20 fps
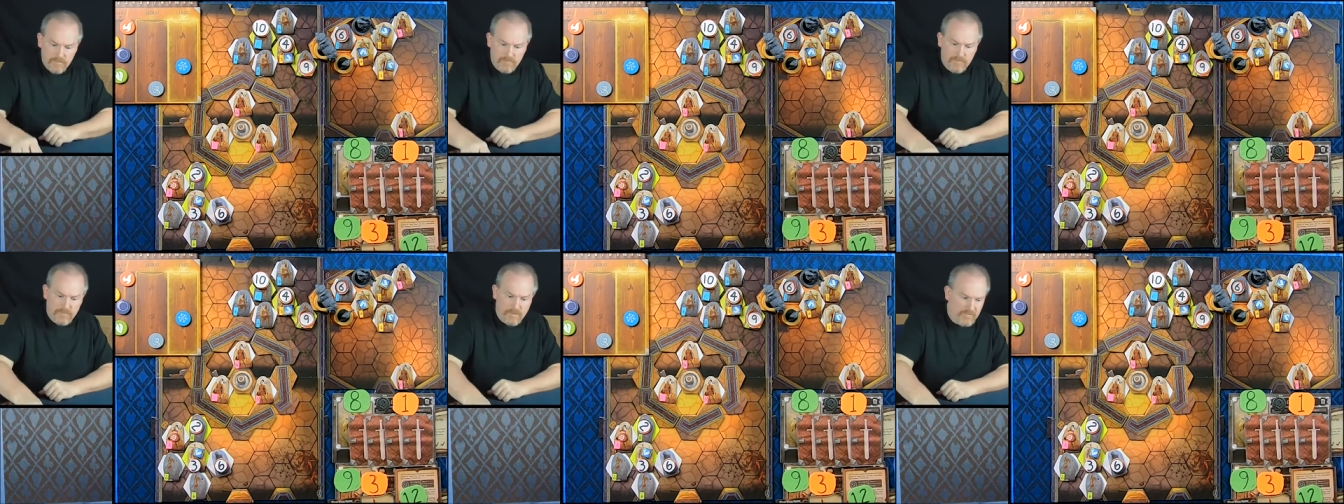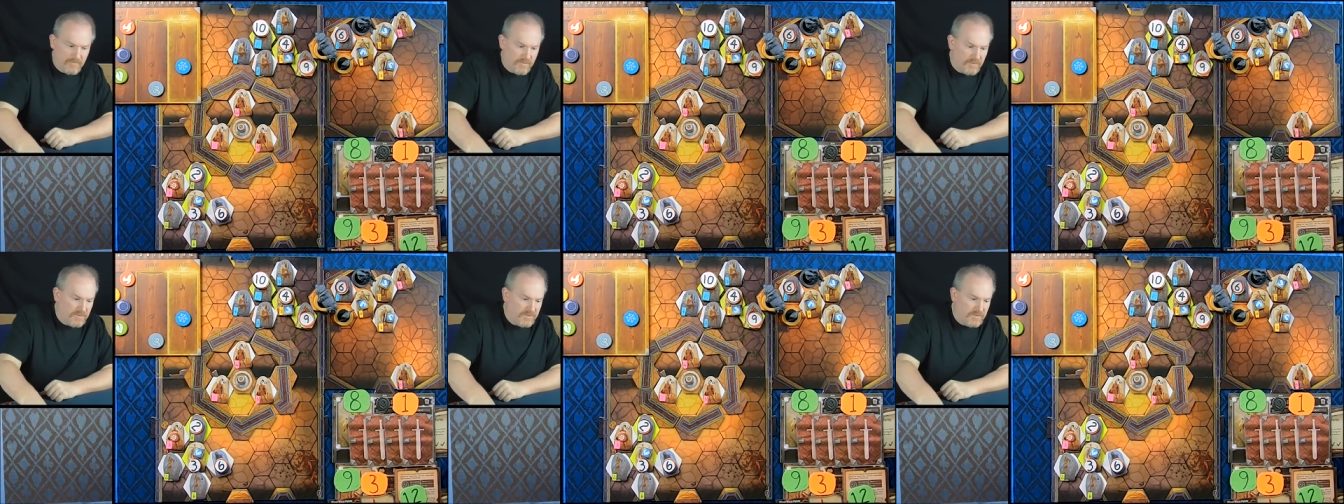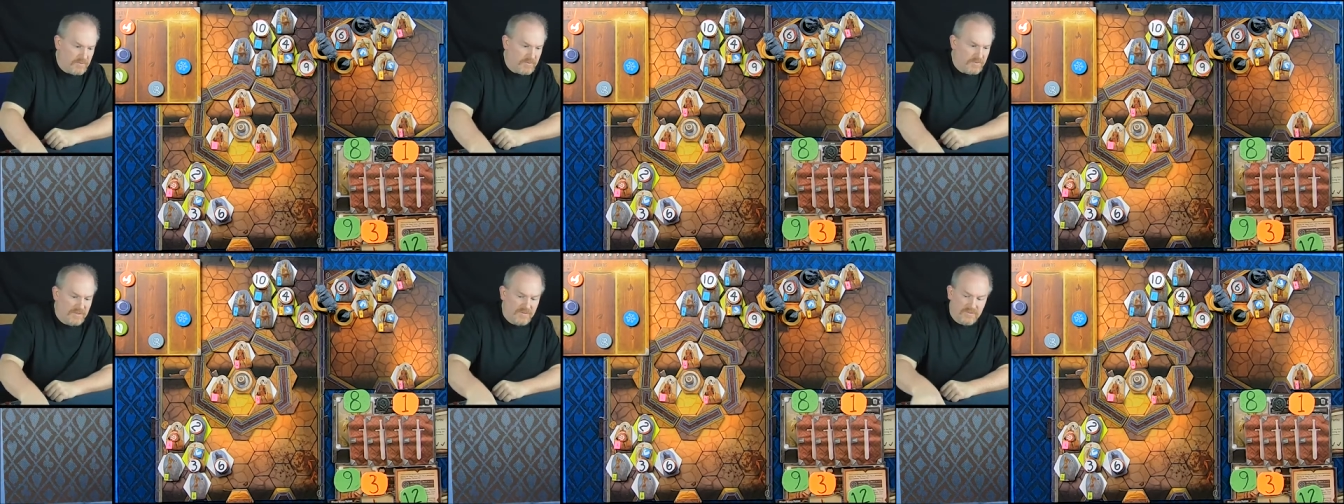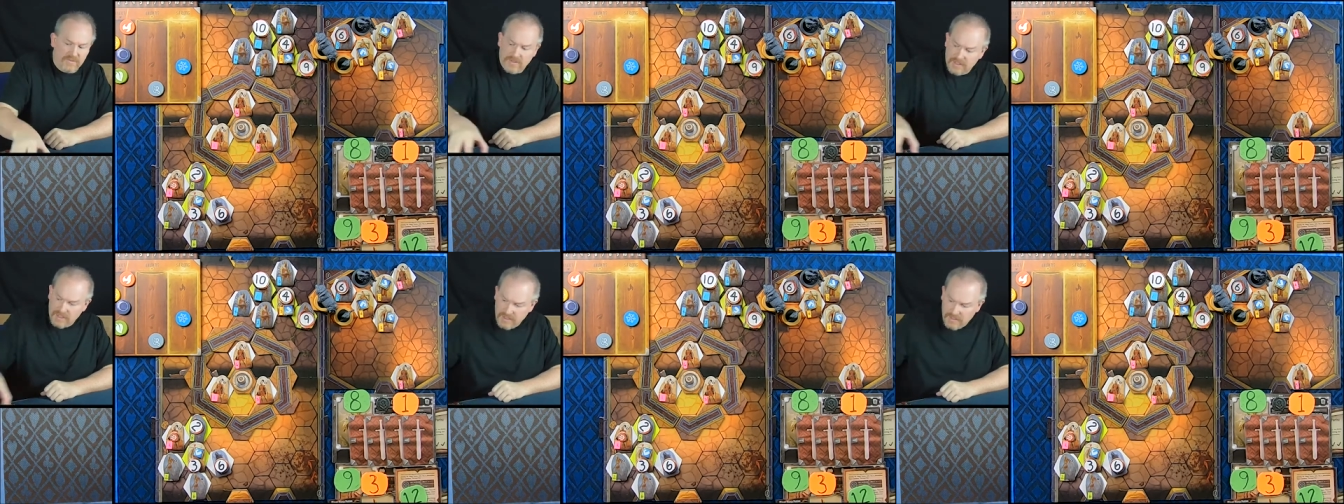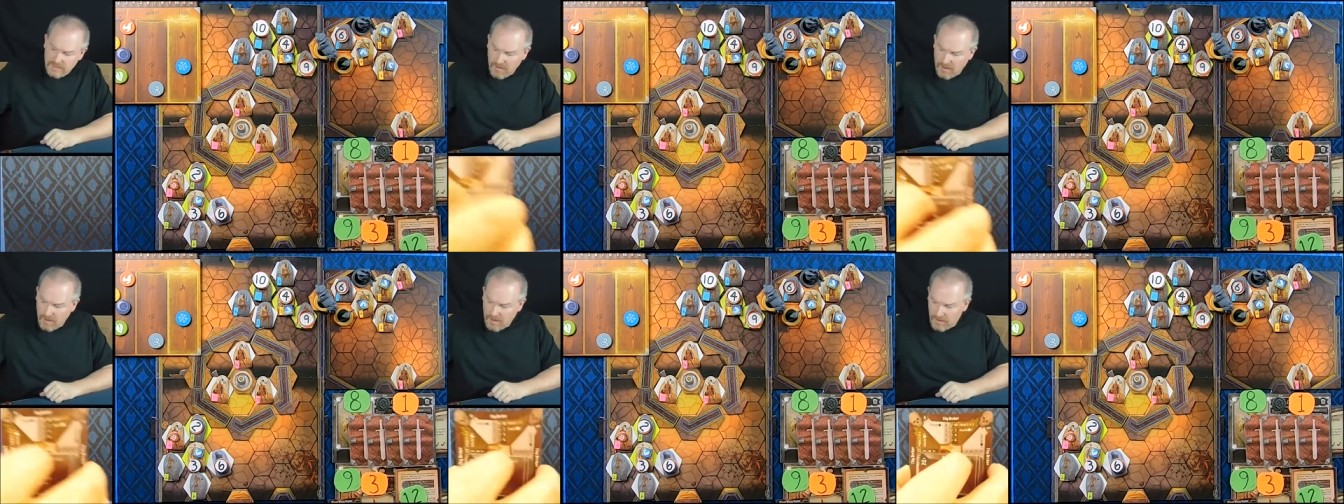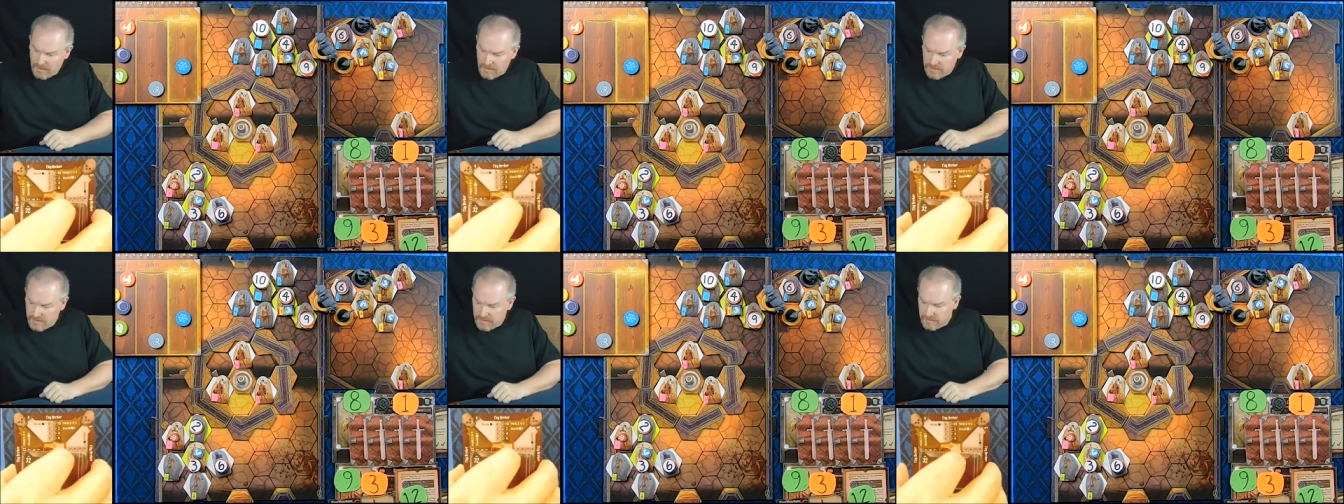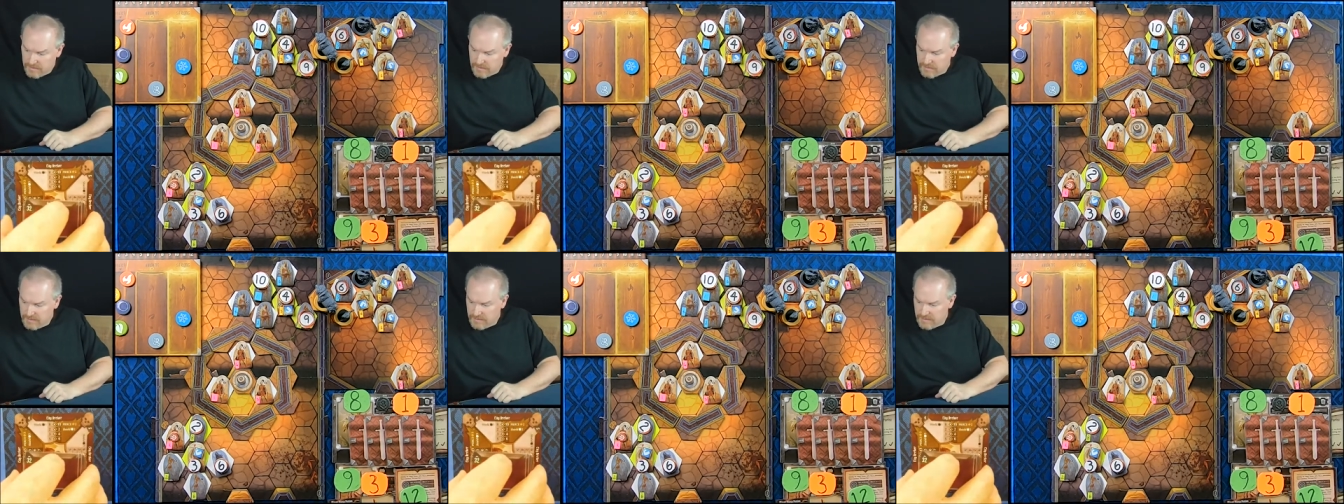Over to the City
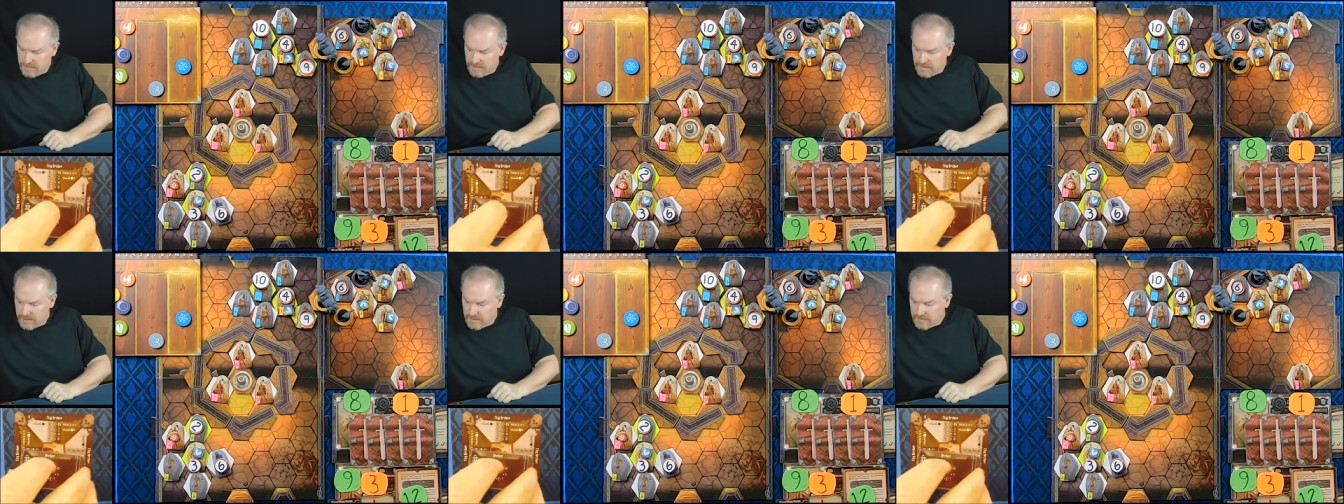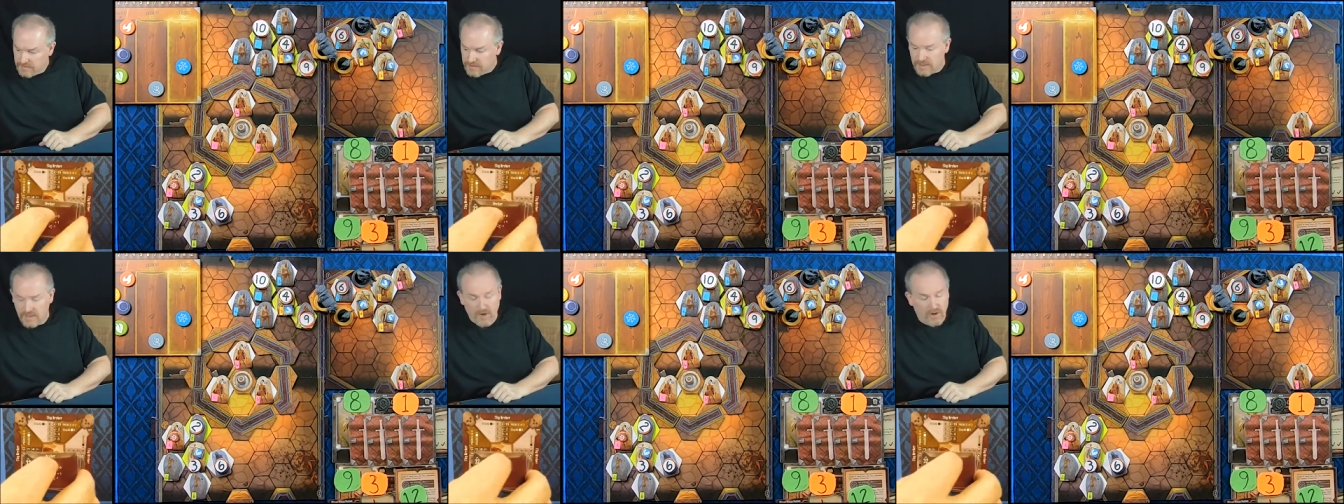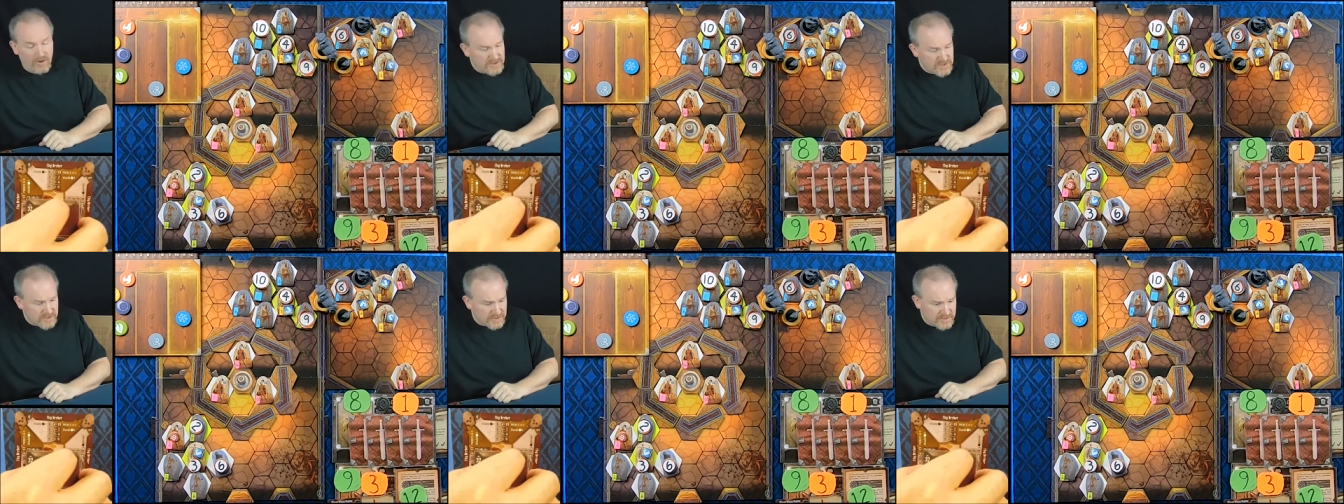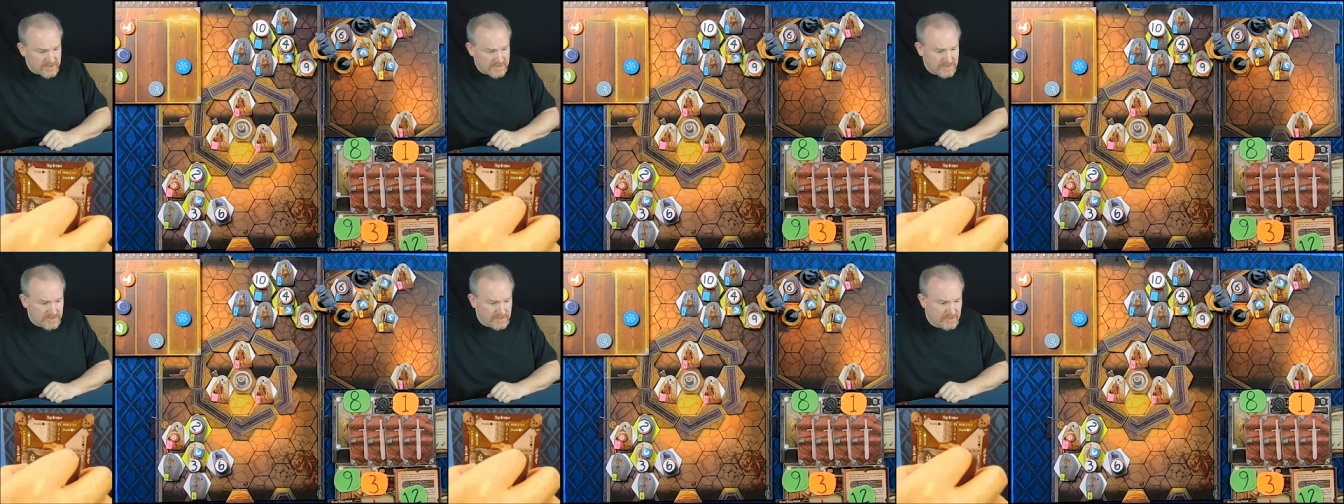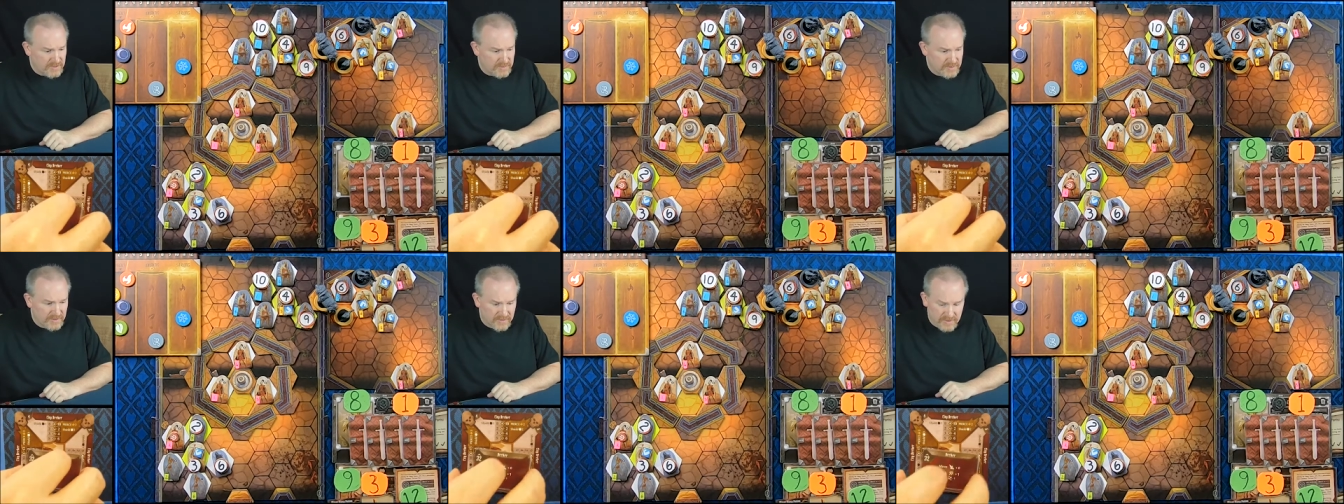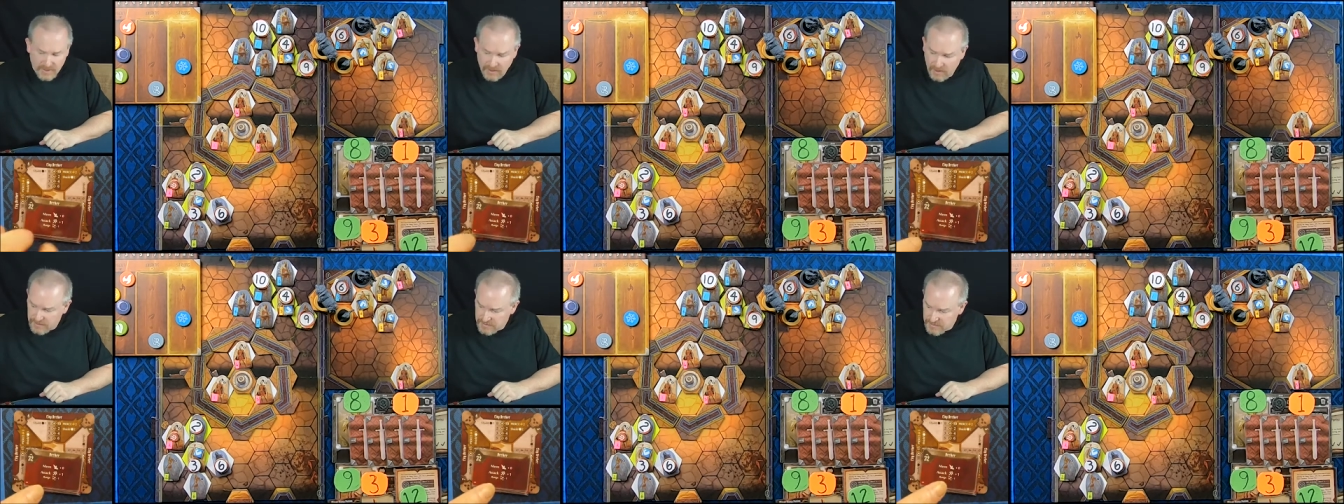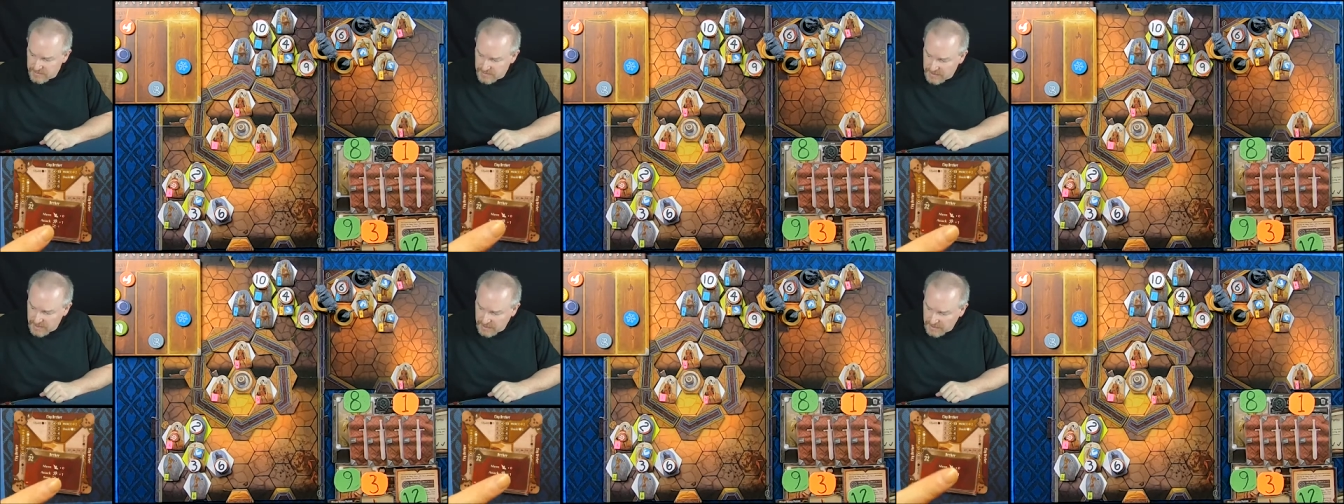Guard. City
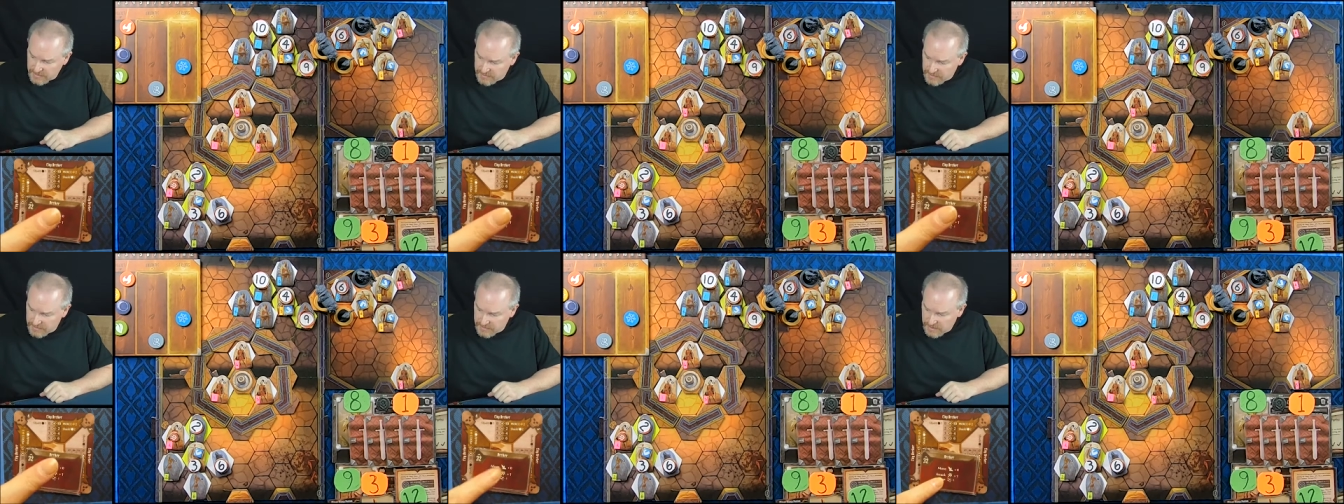Archers next.